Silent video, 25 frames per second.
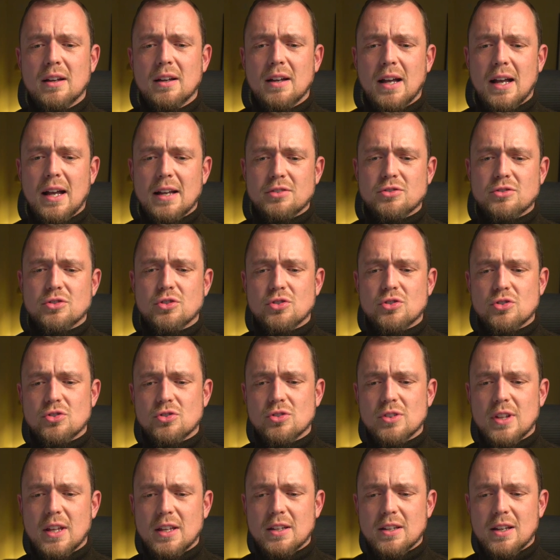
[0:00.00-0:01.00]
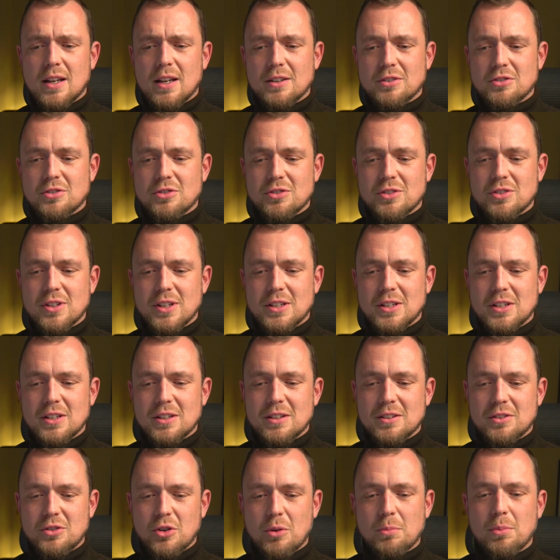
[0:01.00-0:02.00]
as
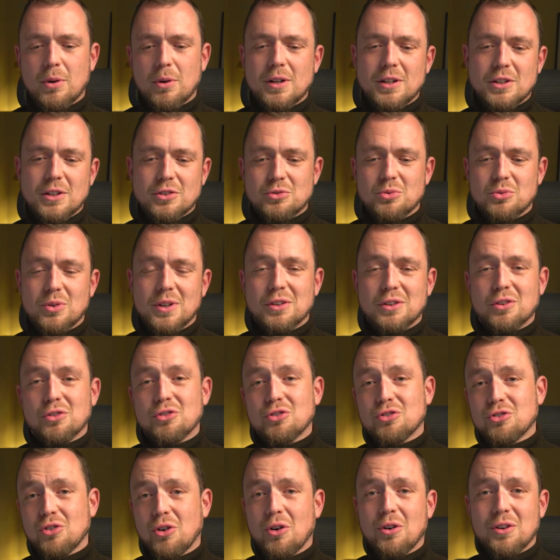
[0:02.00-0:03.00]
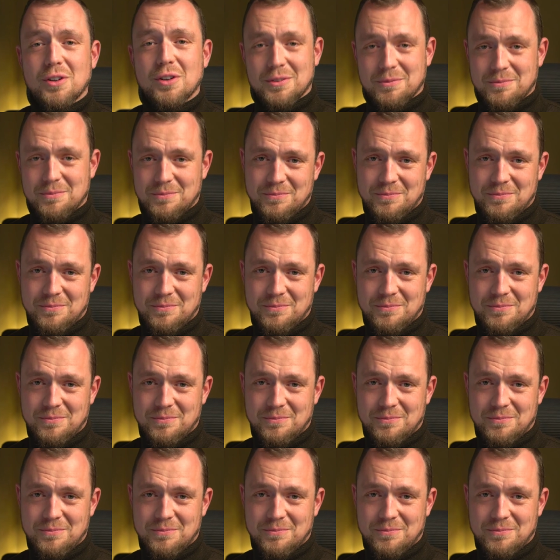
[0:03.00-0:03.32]
your body is doing in the sauna.